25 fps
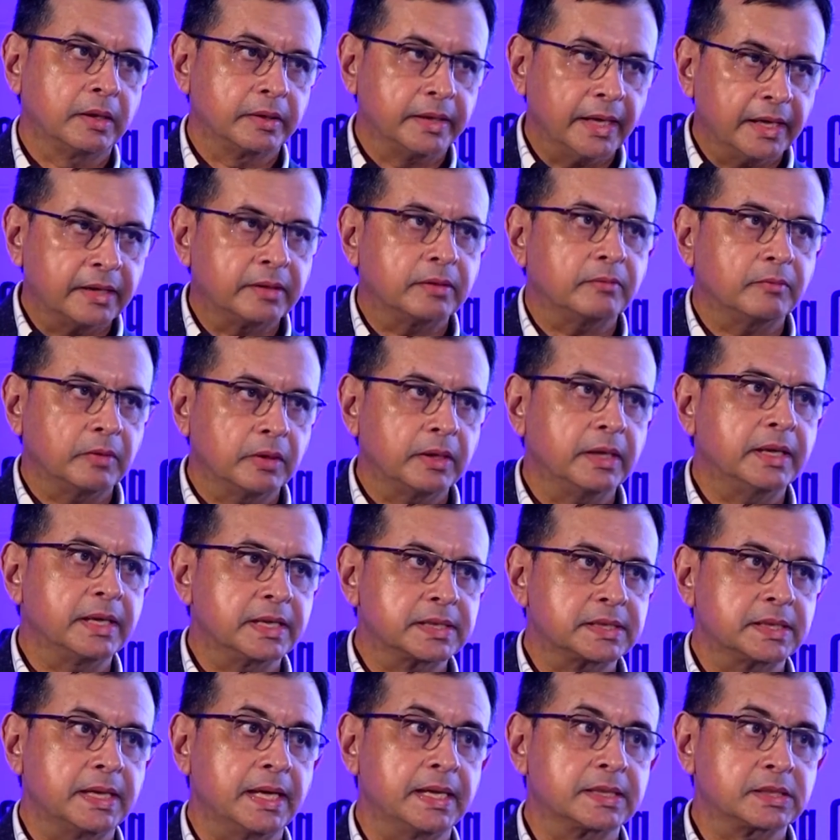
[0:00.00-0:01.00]
That
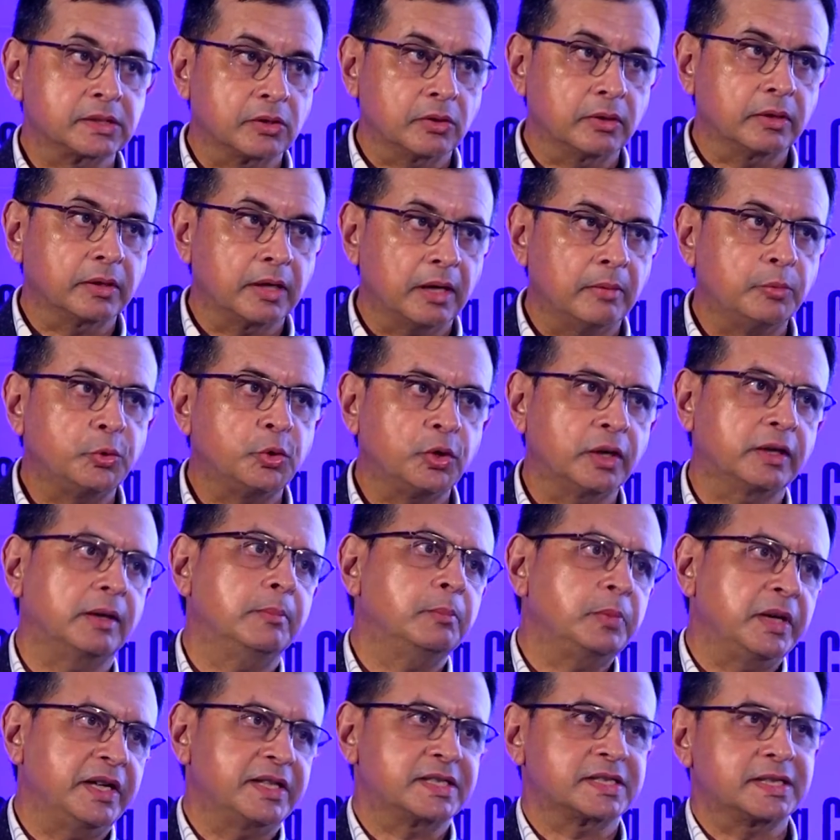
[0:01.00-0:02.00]
industry has come to a
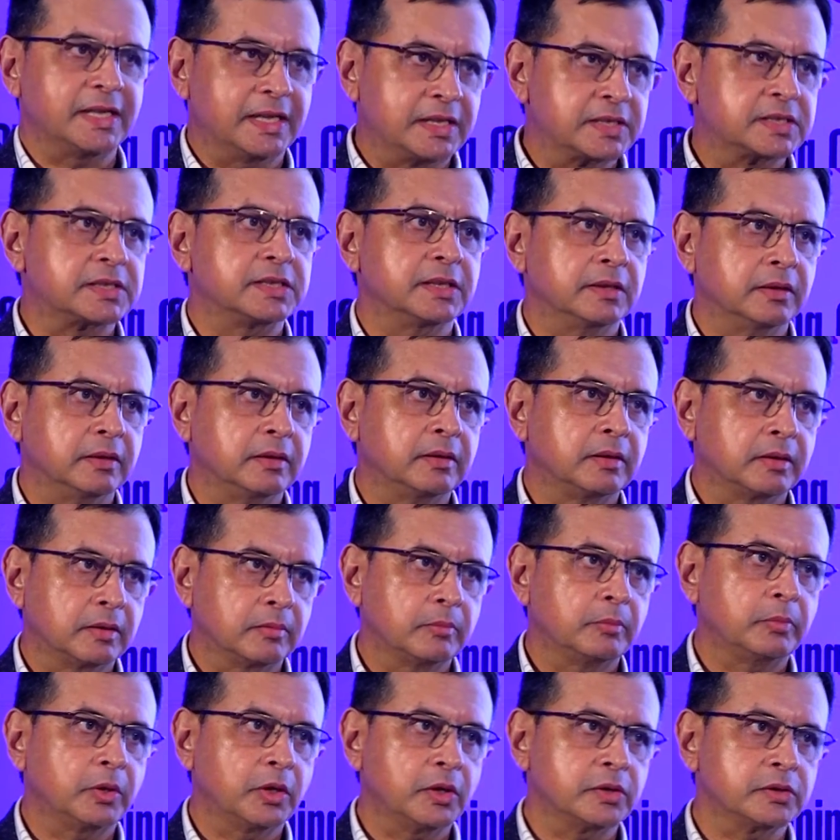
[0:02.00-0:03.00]
complete standstill
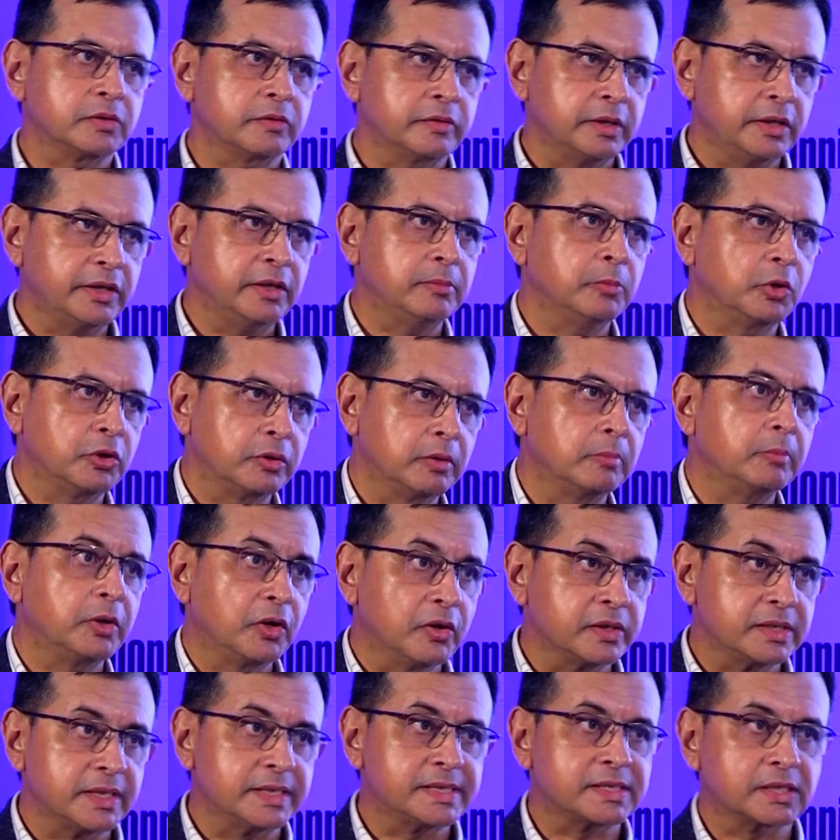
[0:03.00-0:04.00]
because of the
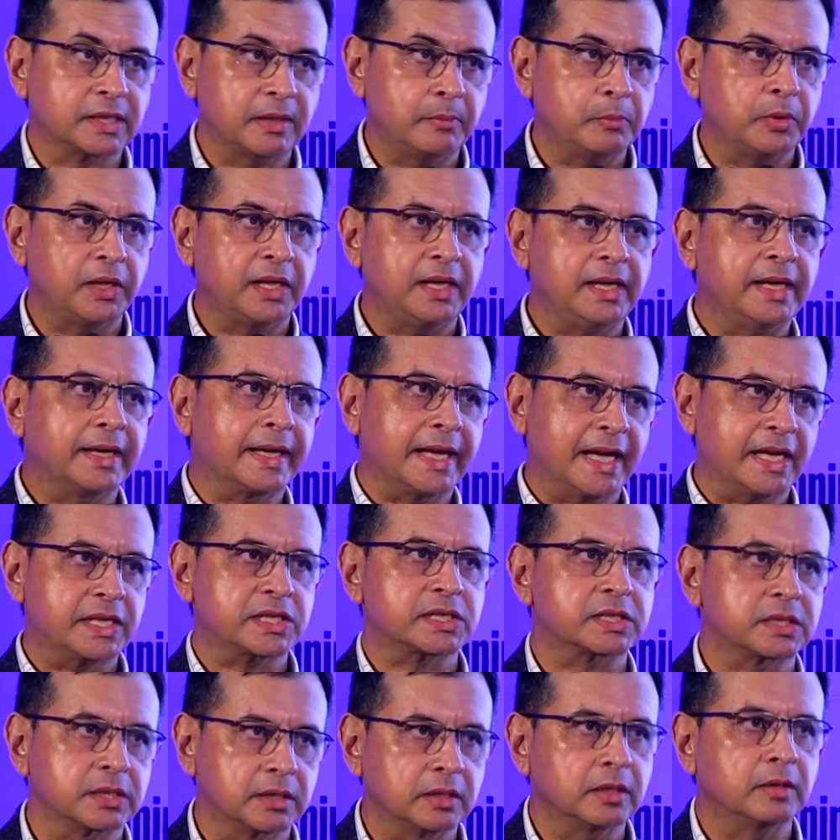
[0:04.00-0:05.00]
because it's completely a
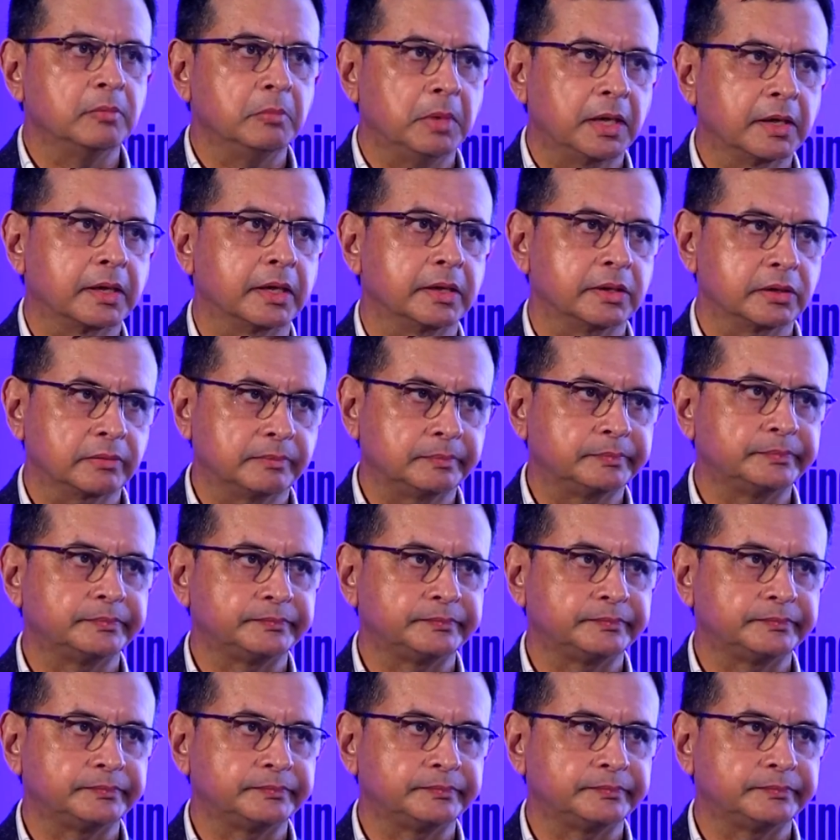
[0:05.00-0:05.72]
cash market.